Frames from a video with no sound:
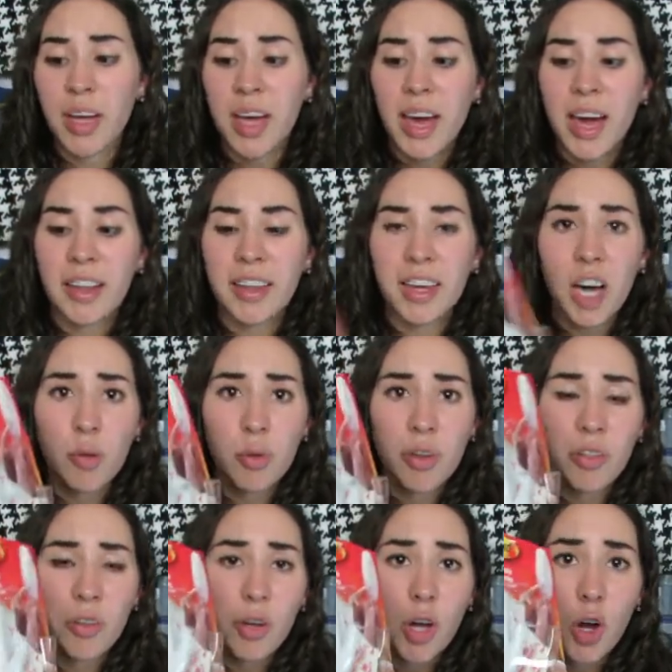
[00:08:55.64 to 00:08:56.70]
and they come
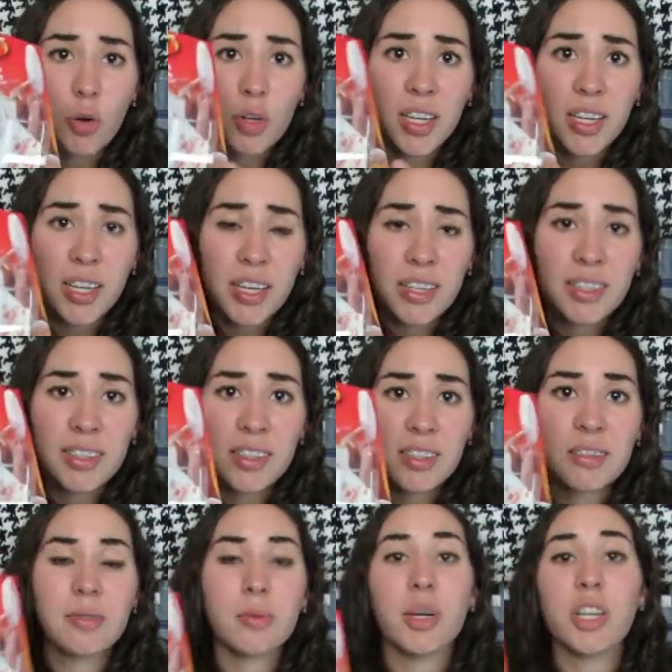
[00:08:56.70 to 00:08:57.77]
with their own
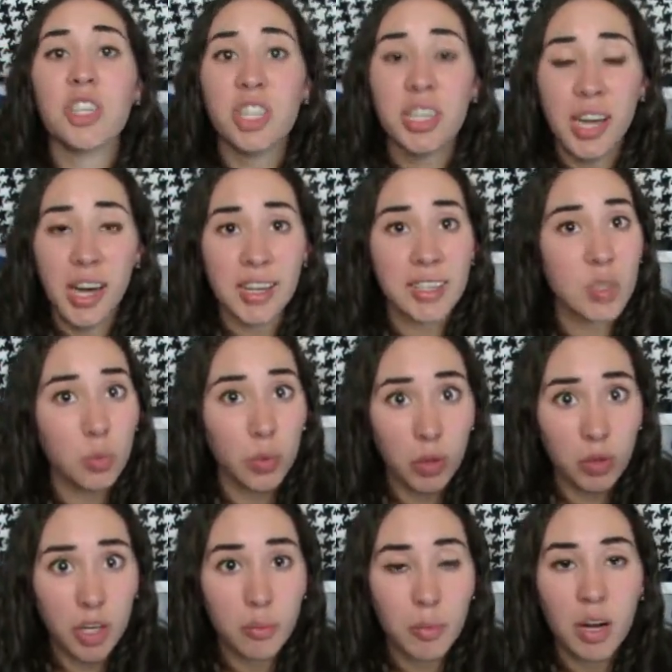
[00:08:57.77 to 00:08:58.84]
adhesive, which yes, will
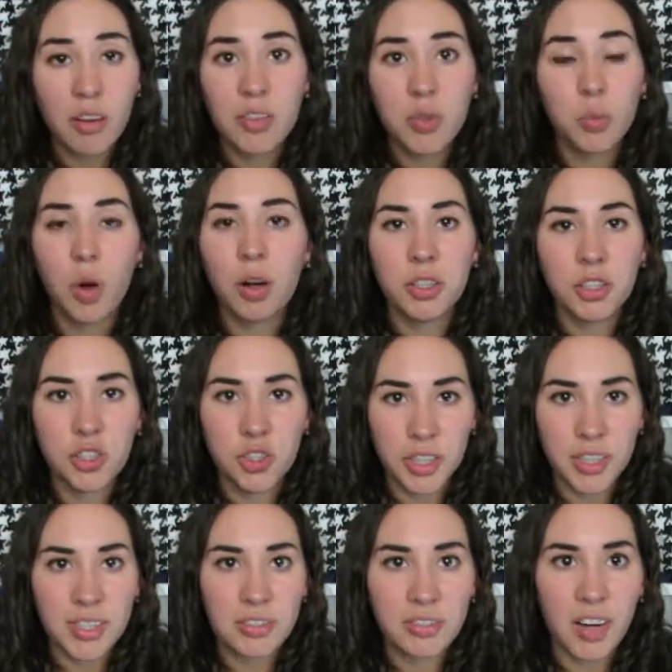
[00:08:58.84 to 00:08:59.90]
come off the walls
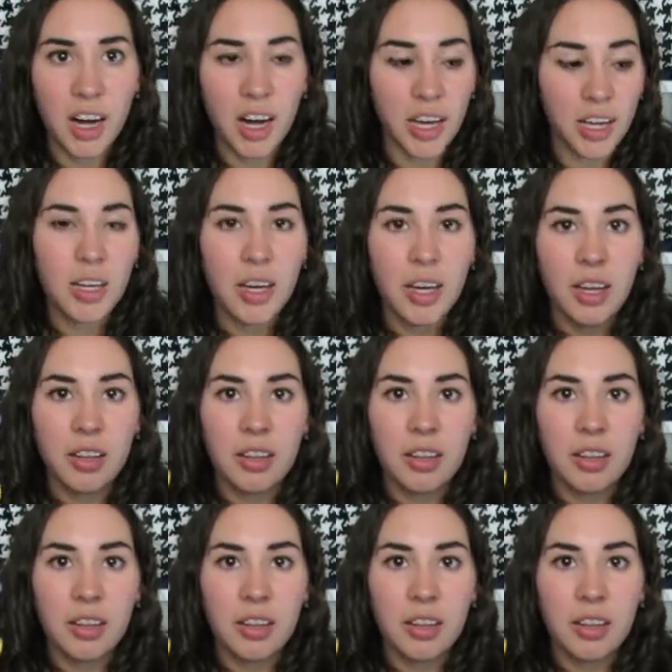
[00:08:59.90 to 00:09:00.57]
just fine.